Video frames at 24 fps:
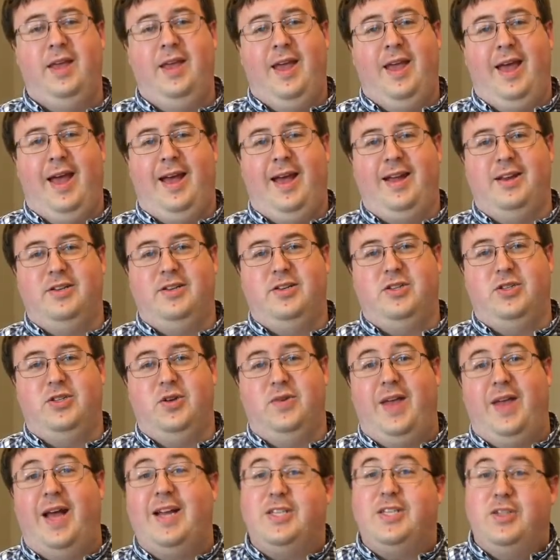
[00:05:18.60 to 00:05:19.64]
And so
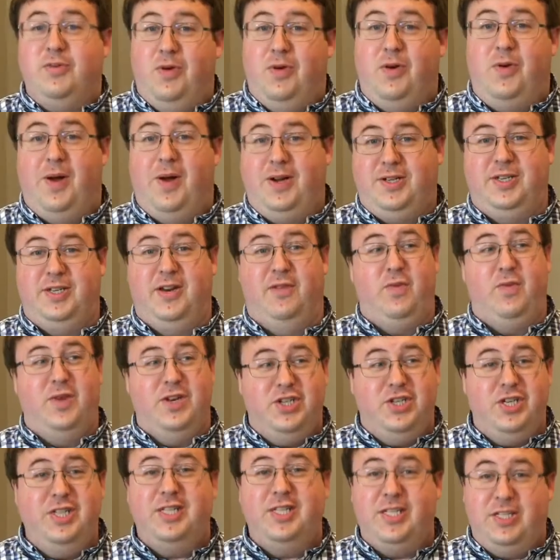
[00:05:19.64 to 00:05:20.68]
that's the real question of when
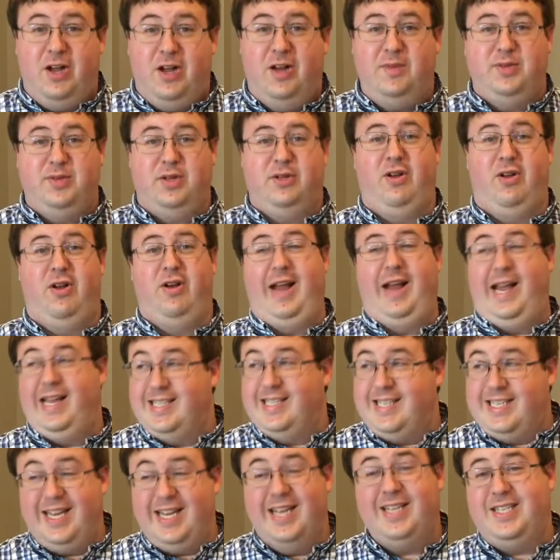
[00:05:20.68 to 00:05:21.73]
Jesus comes along and
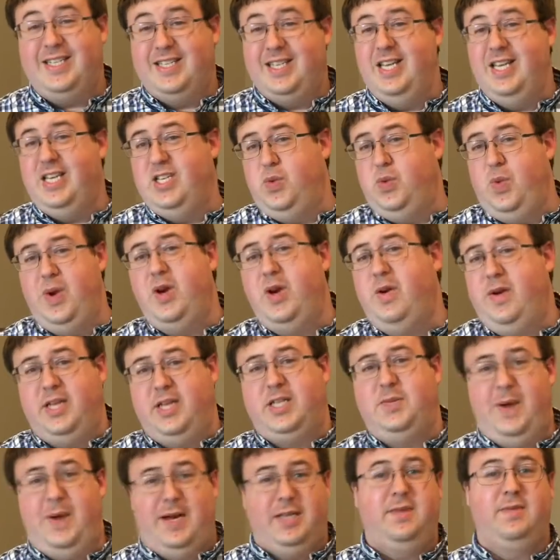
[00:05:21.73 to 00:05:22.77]
says things we don't
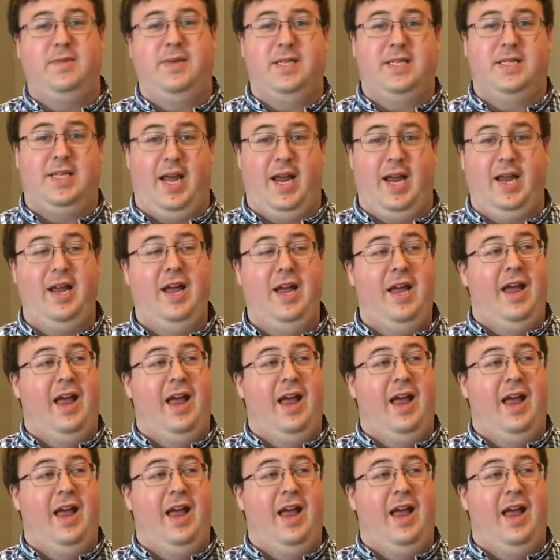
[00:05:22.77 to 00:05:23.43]
expect him to say,